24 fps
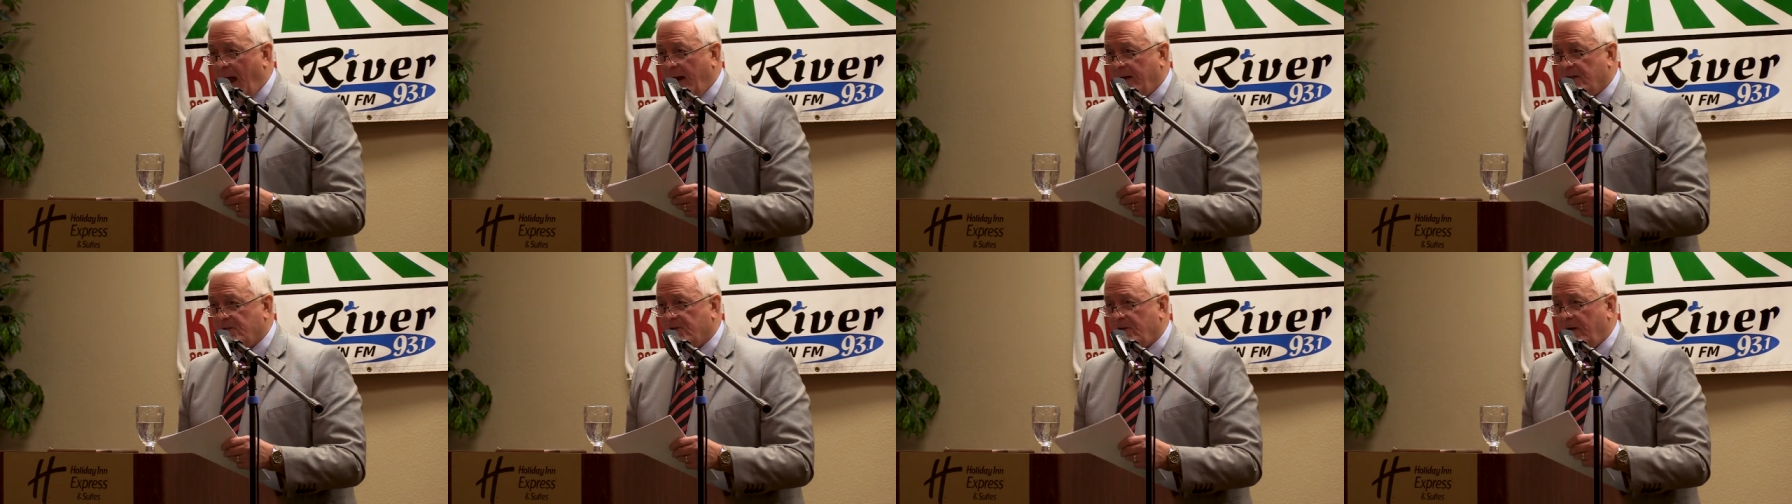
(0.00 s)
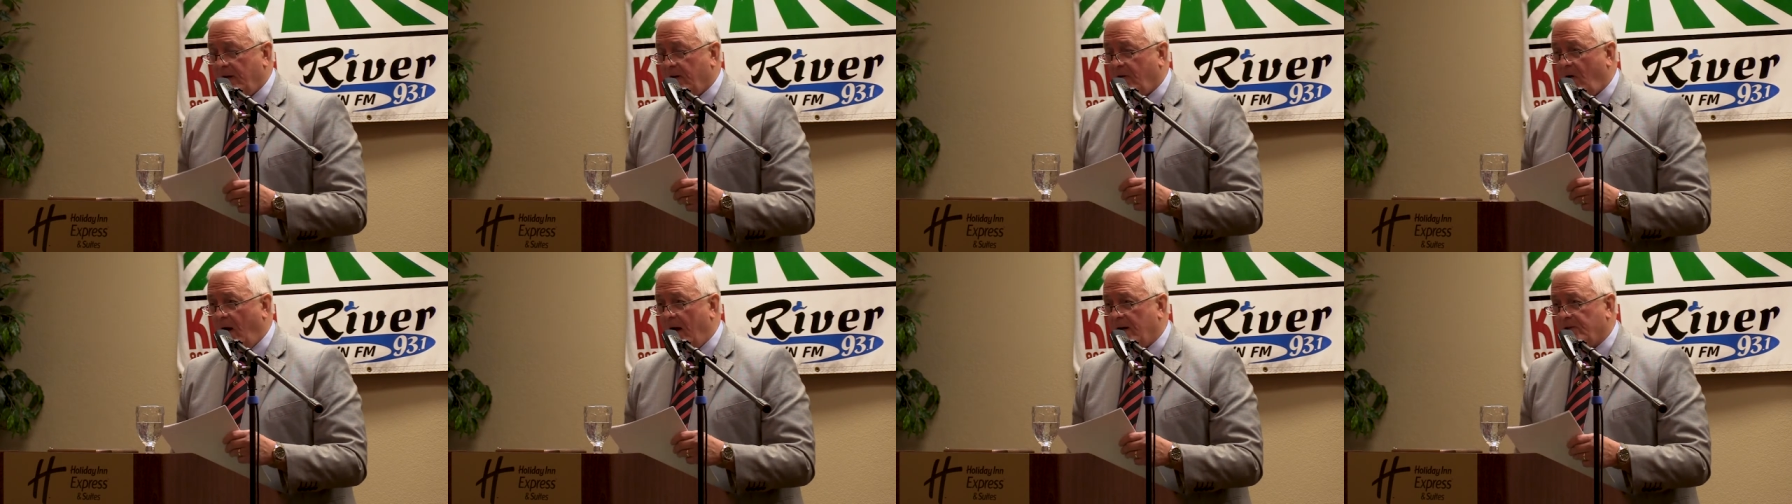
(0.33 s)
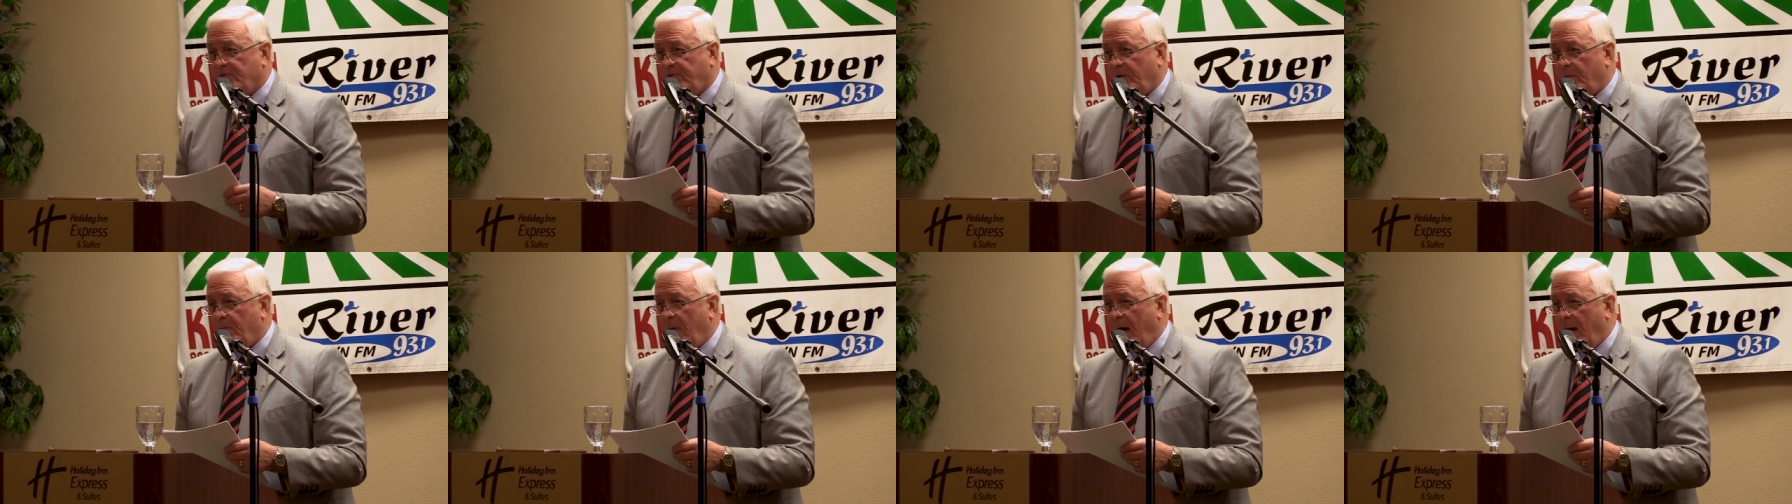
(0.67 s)
to sit across
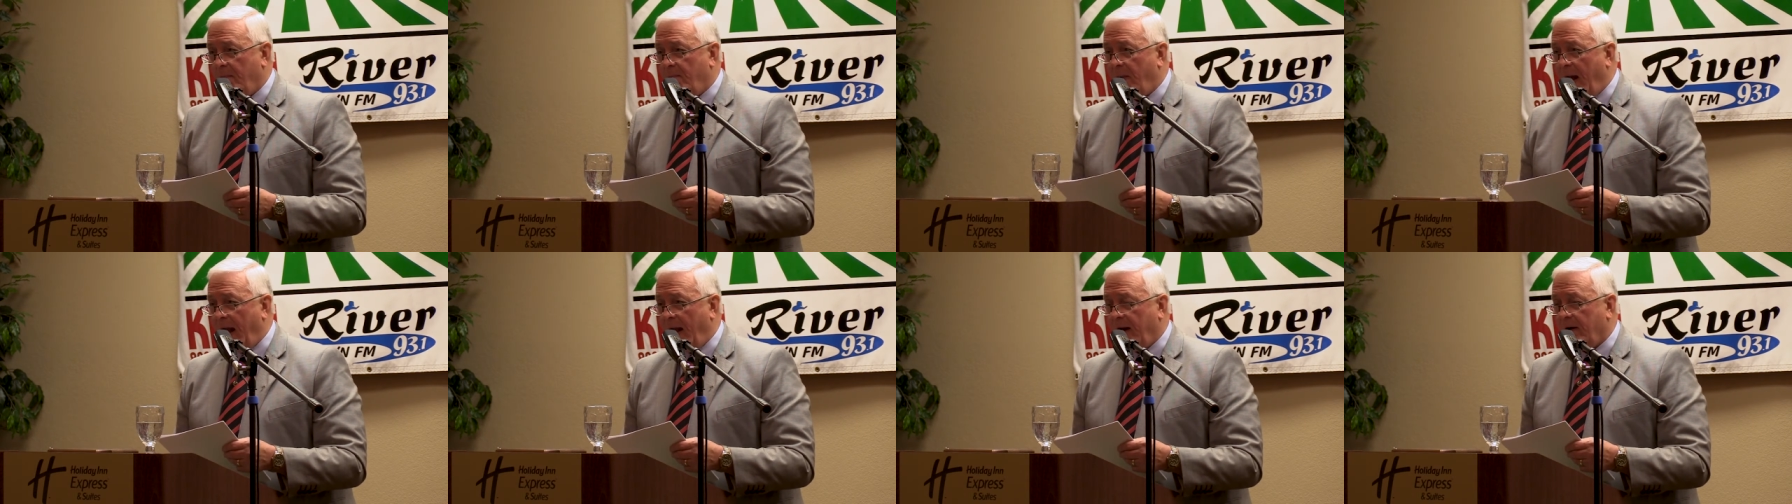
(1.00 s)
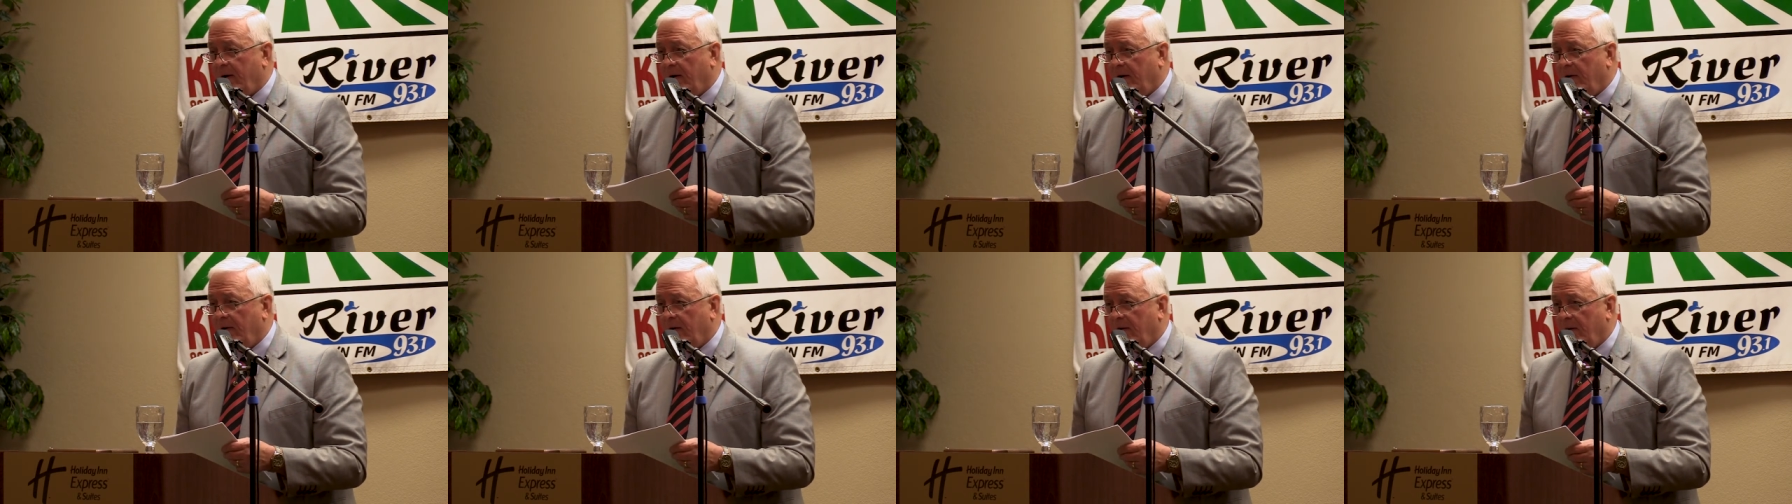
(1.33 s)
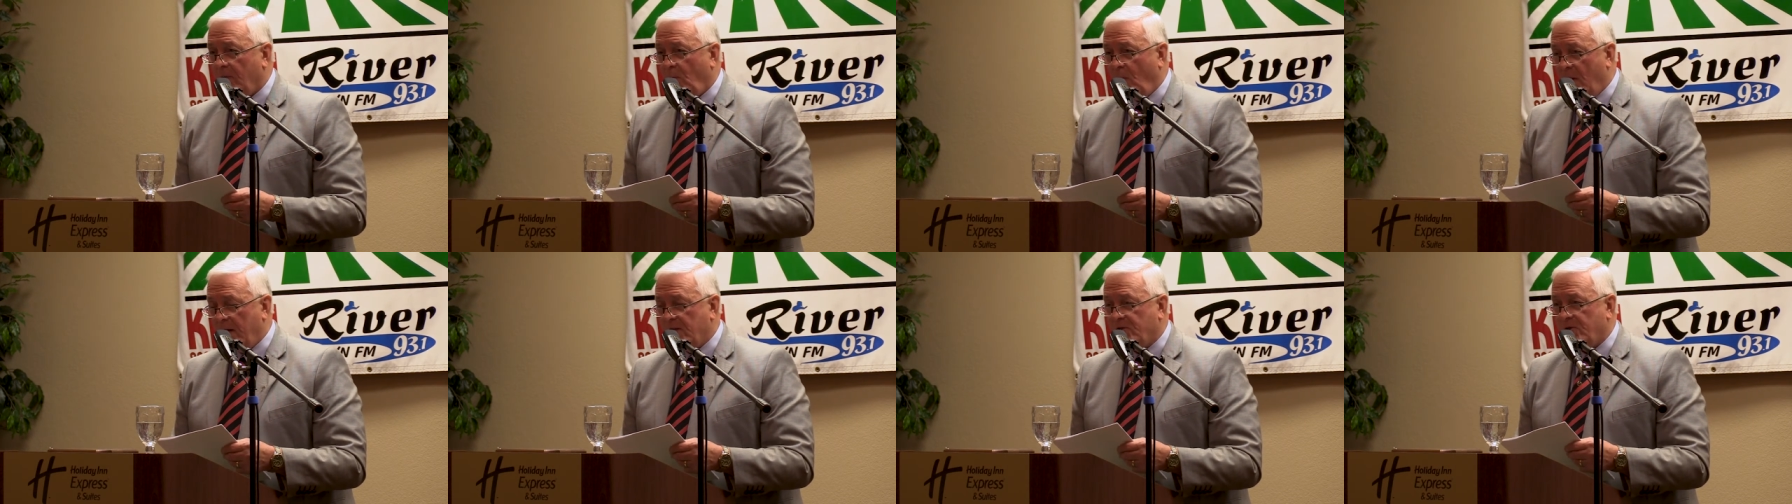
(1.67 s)
from my banker
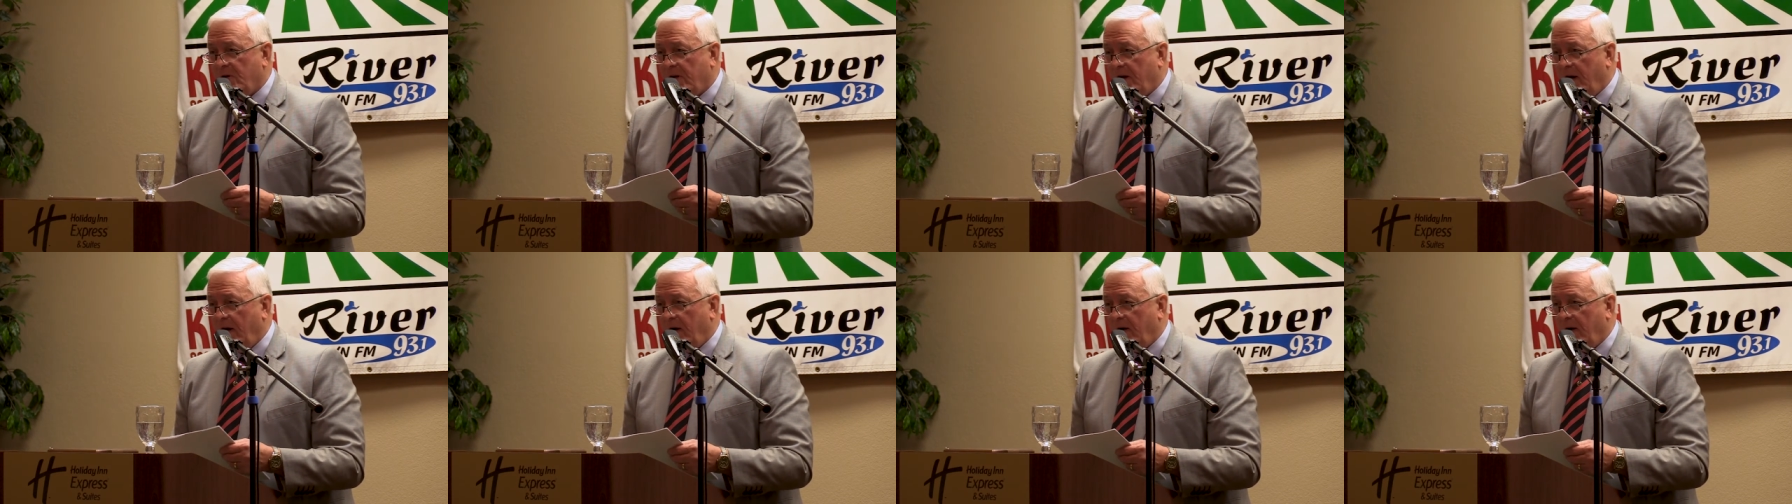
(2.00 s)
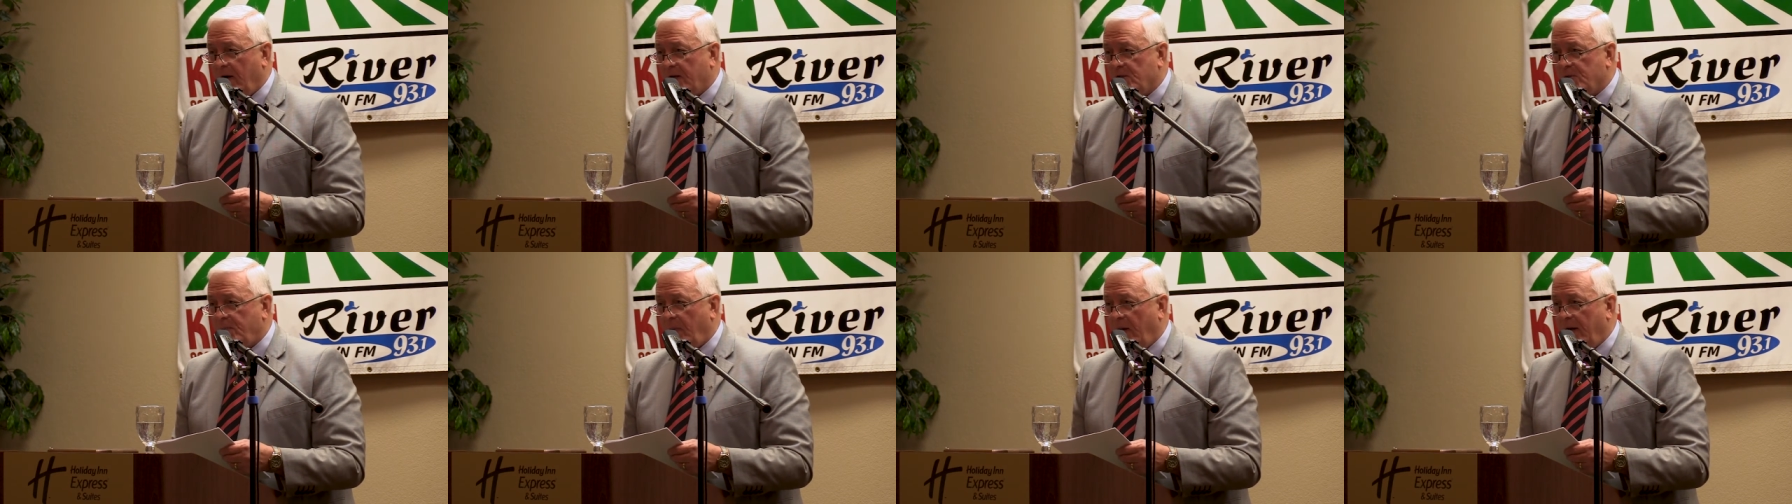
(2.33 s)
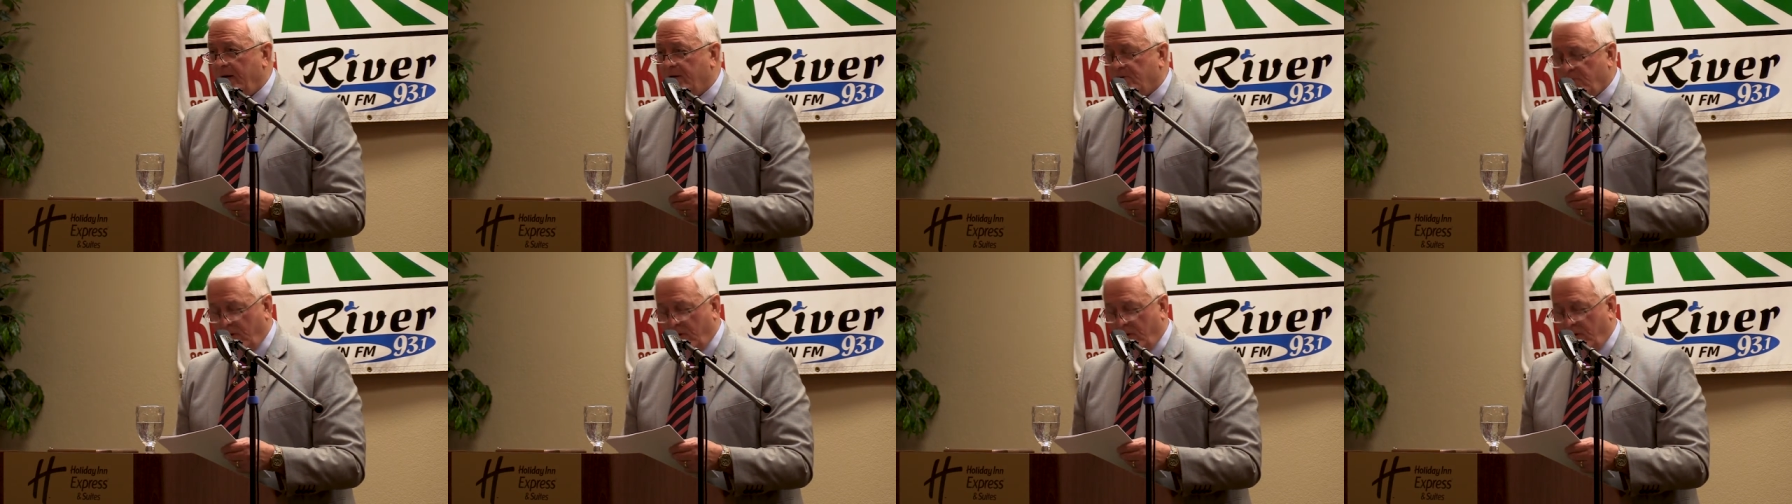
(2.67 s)
once a year and explain to